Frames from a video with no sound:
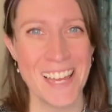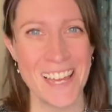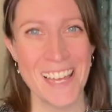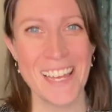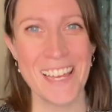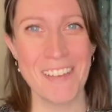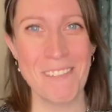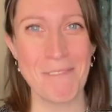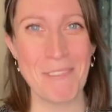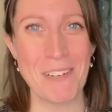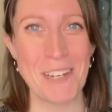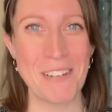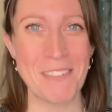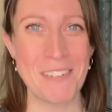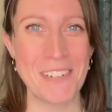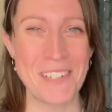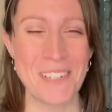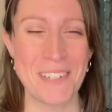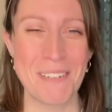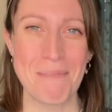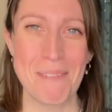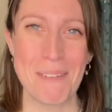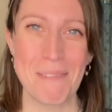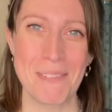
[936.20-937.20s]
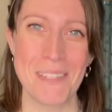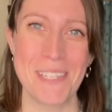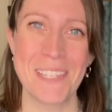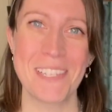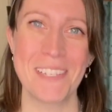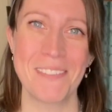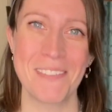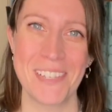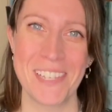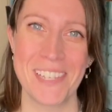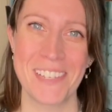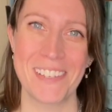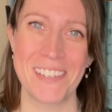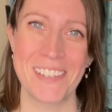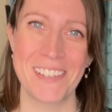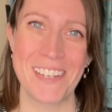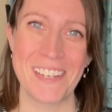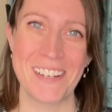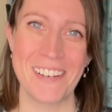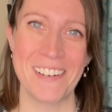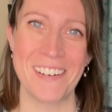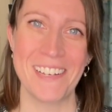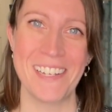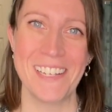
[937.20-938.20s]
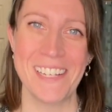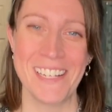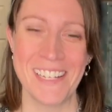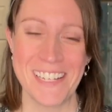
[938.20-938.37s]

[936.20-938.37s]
But I want you to be able to see what they look like on.